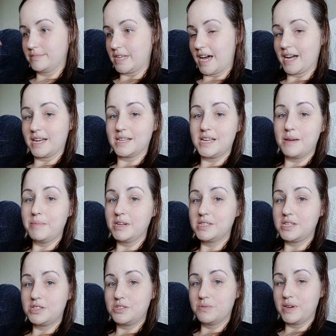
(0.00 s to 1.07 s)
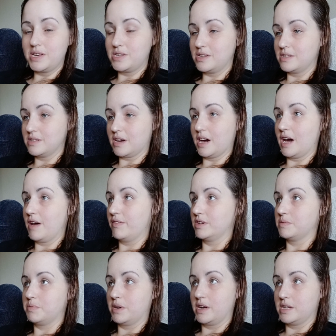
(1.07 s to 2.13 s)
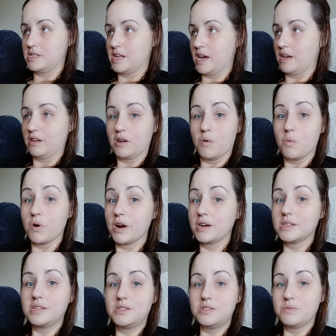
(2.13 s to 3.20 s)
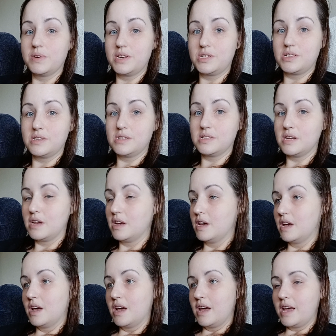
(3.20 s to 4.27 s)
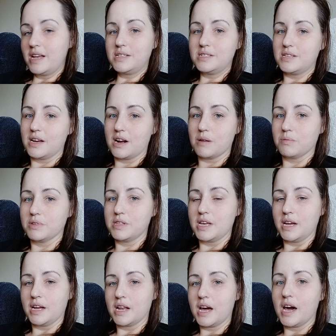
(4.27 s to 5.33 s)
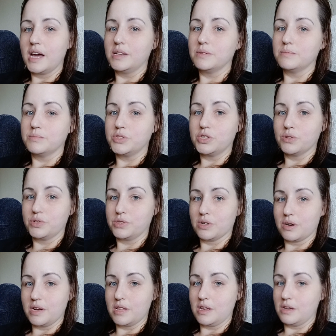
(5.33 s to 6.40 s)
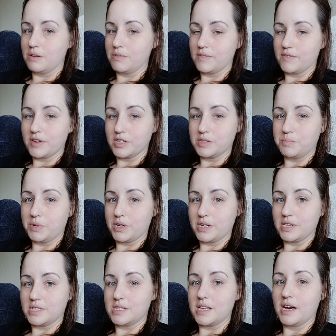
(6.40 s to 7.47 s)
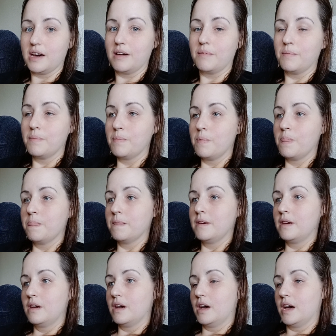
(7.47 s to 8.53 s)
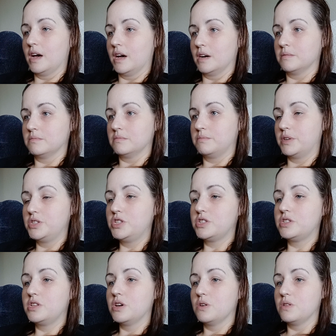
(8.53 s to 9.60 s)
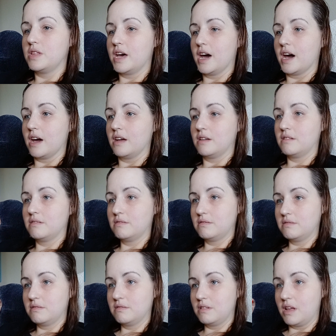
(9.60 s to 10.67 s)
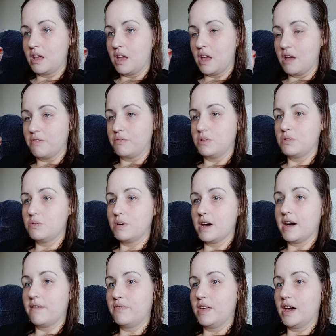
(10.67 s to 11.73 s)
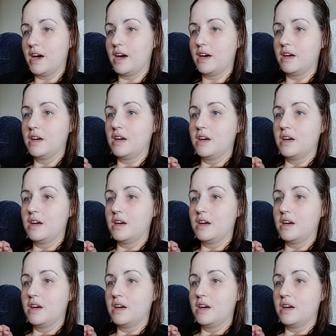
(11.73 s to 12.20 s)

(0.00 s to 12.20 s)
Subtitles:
academic situations. I've experienced that in work situations. It's a terrible thing, and I am so sorry that you've ever experienced that. But just know that if you have that,